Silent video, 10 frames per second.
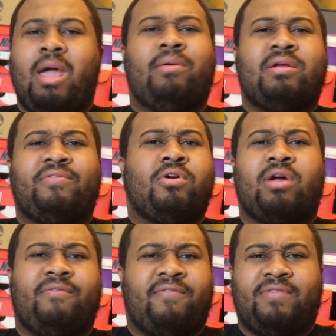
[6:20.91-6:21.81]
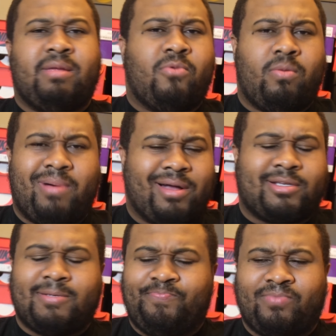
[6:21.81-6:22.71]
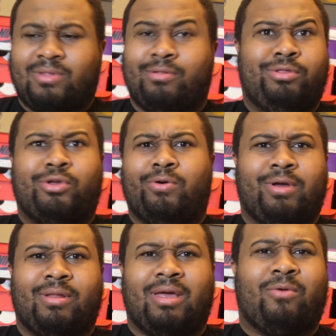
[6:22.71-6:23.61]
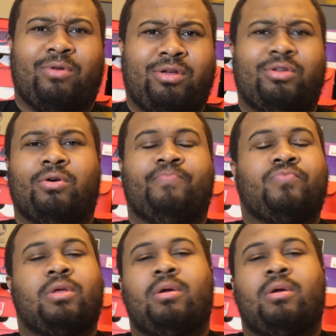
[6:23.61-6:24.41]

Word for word: I would definitely go get it for fifty more bucks. Do it. Like, what are you doing?